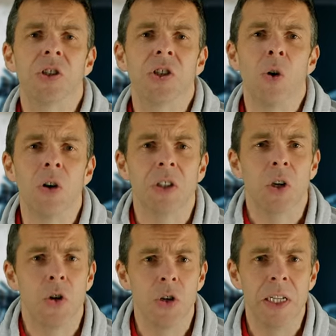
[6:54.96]
shorts,
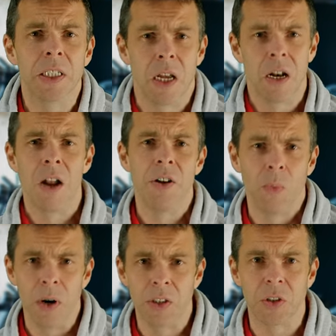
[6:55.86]
hoodies, and
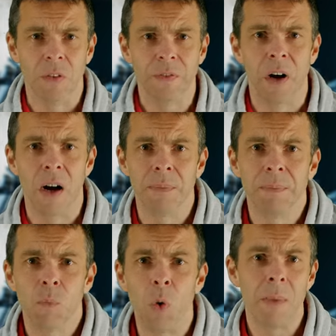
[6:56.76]
underwear so far.
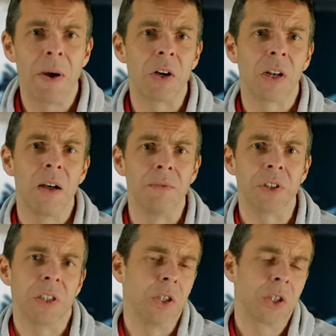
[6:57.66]
What about
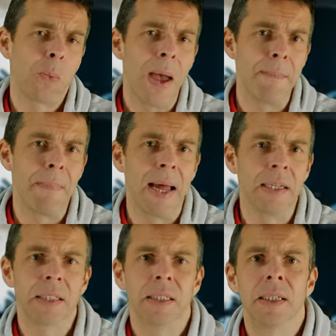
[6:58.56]
gloves and
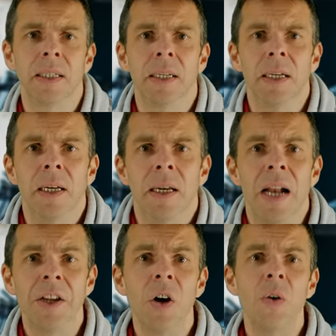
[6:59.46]
sweatbands?
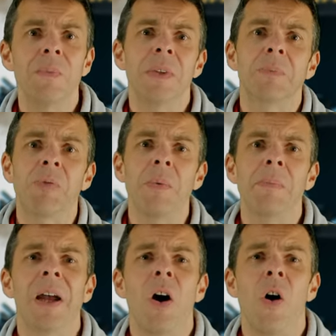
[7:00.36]
And you know, there's probably a